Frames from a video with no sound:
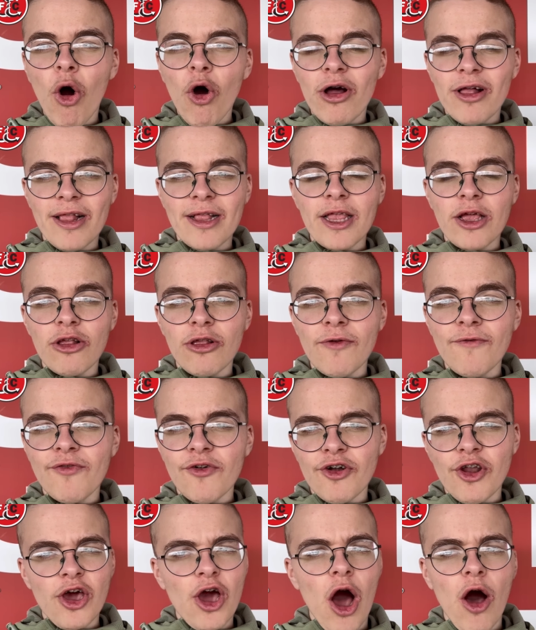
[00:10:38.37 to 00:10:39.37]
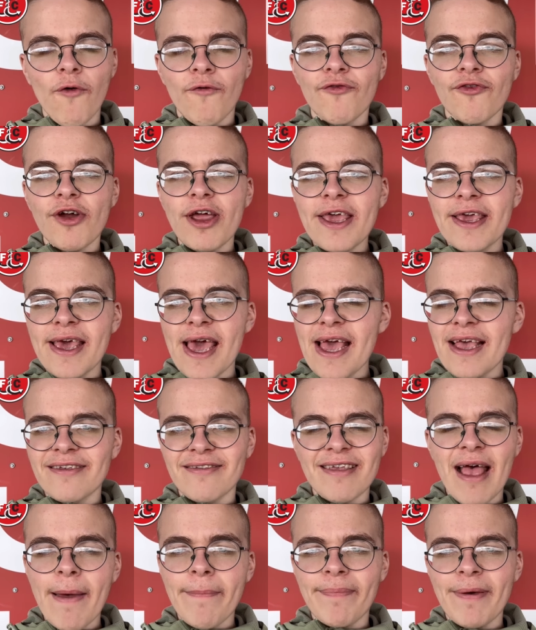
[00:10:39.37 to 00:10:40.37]
Clinical in front of the goal, free kicks,
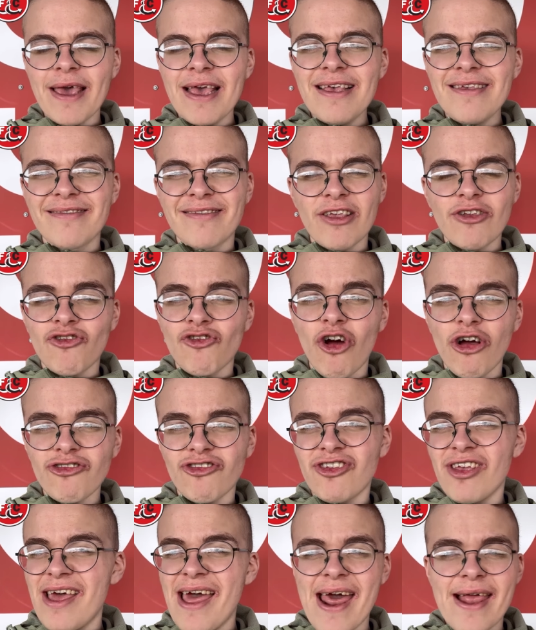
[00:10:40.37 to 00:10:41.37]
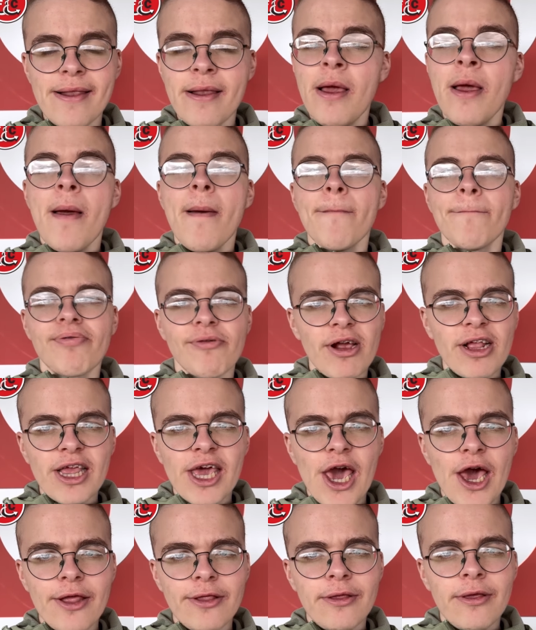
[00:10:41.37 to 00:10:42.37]
set pieces, crossing,
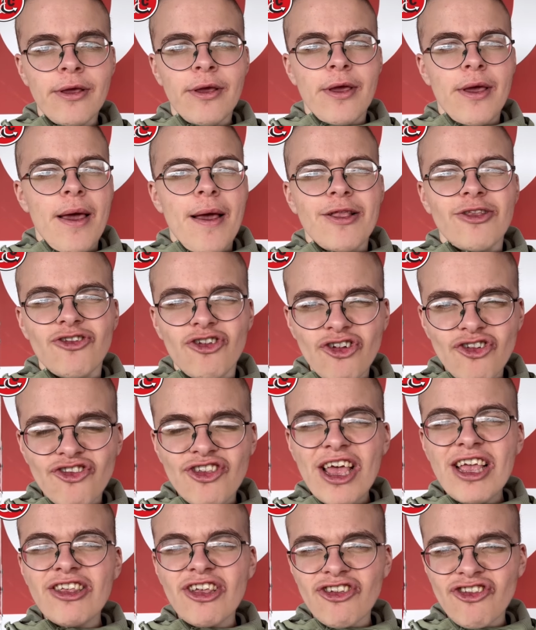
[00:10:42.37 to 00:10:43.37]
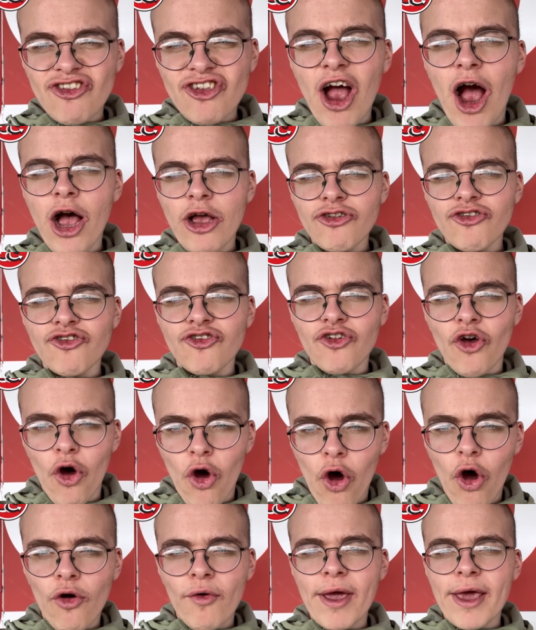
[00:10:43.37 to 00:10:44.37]
brilliant. Just need to start
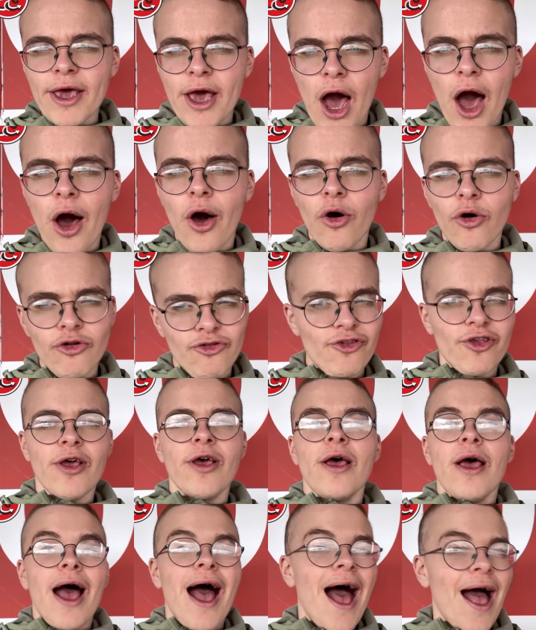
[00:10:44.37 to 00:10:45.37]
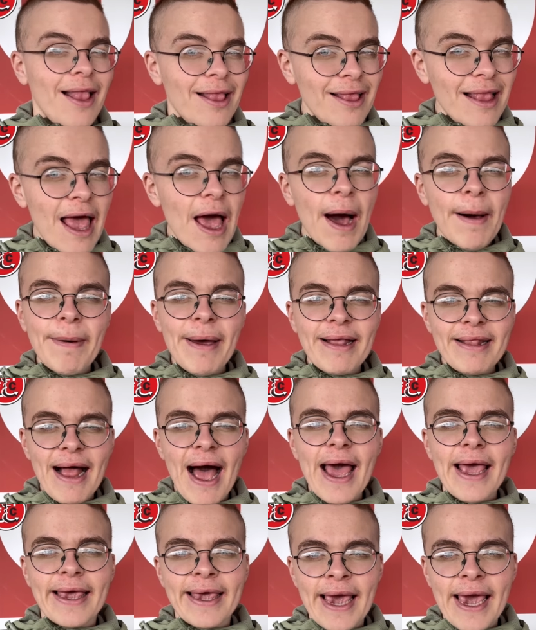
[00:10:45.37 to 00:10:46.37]
scoring goals. A little bit
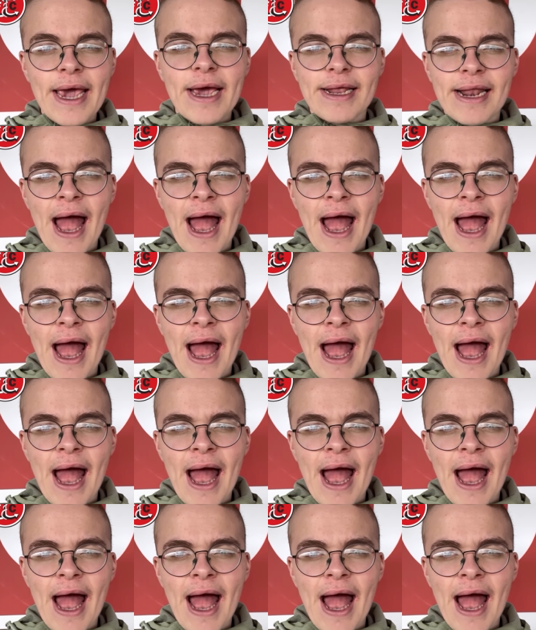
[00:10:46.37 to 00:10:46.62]
like Ian